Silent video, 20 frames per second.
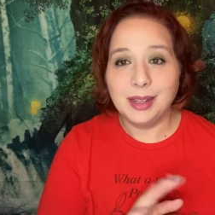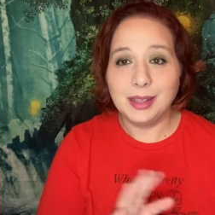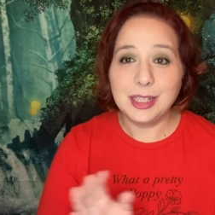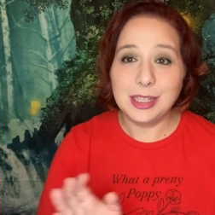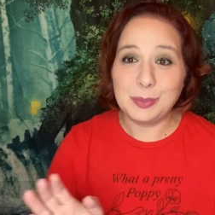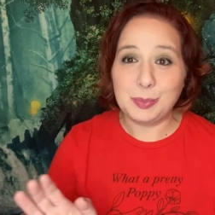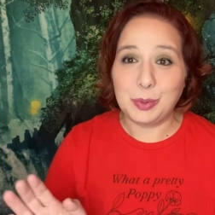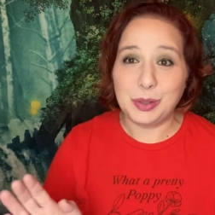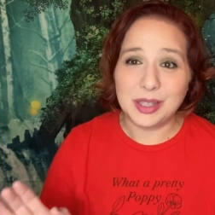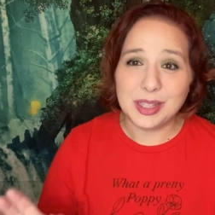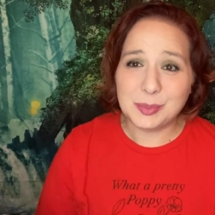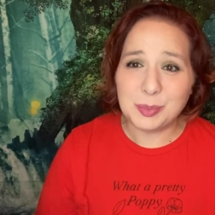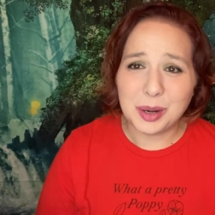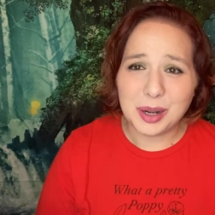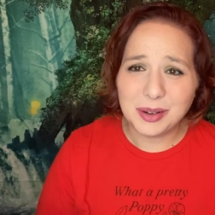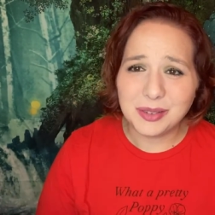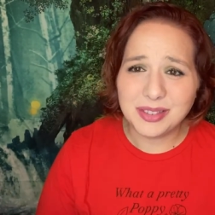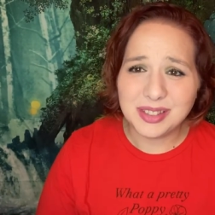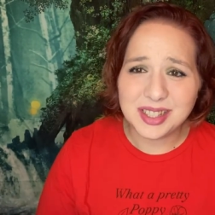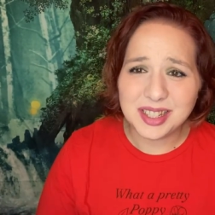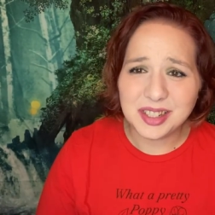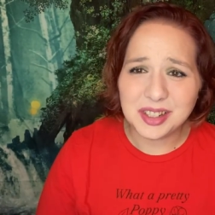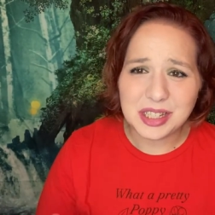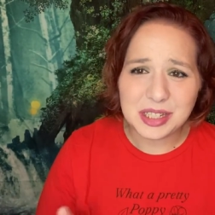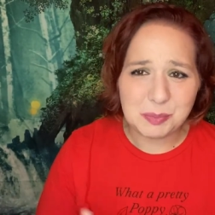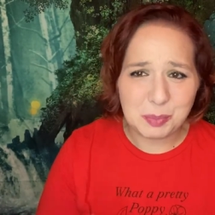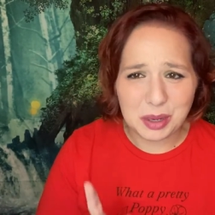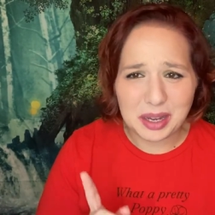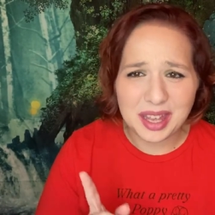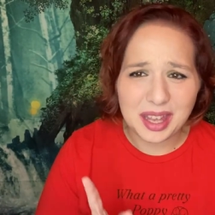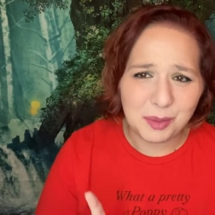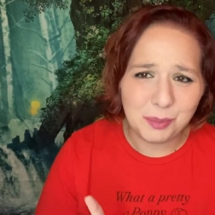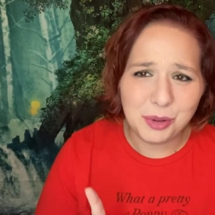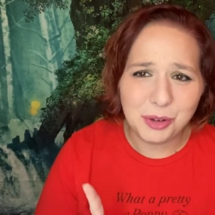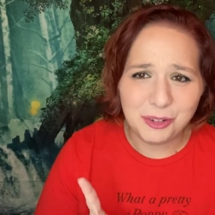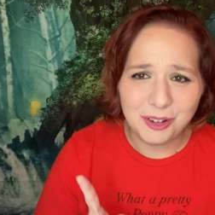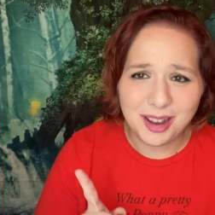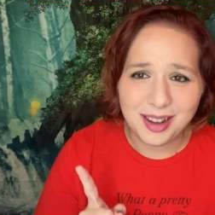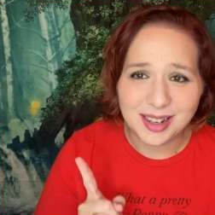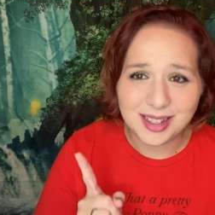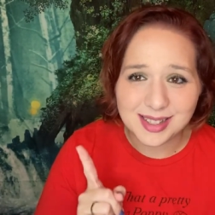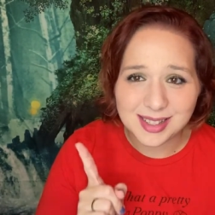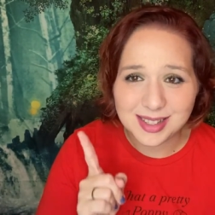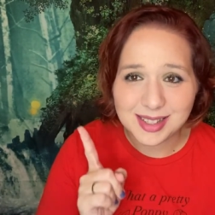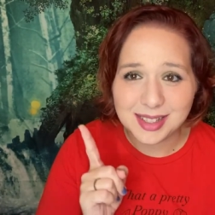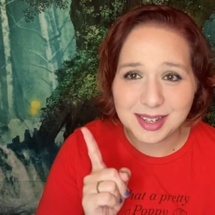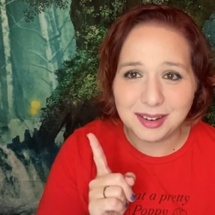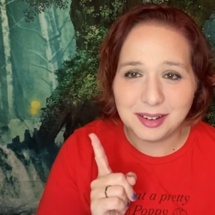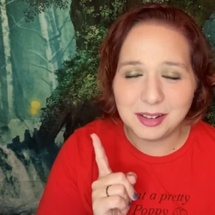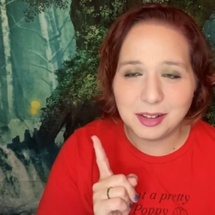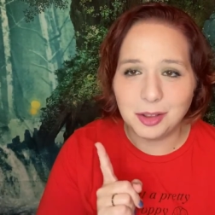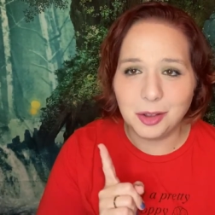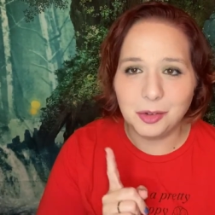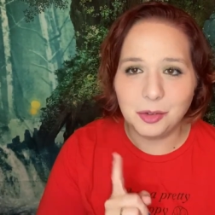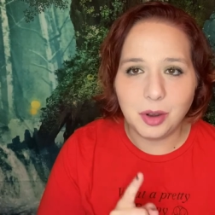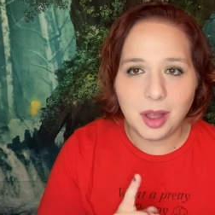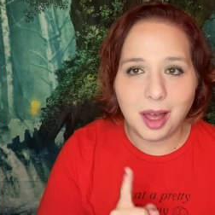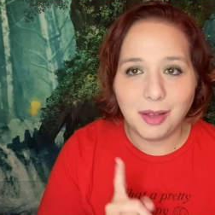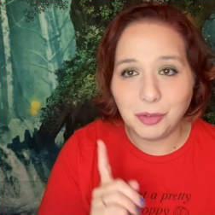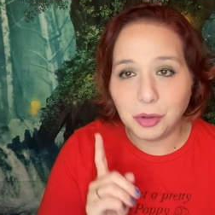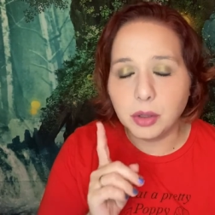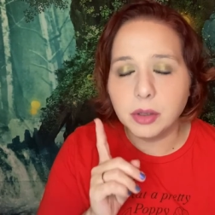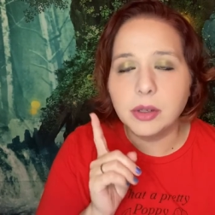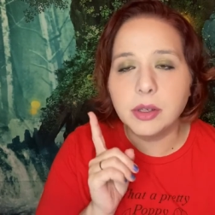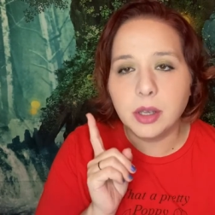this book is part of a series but can be read as a standalone novel.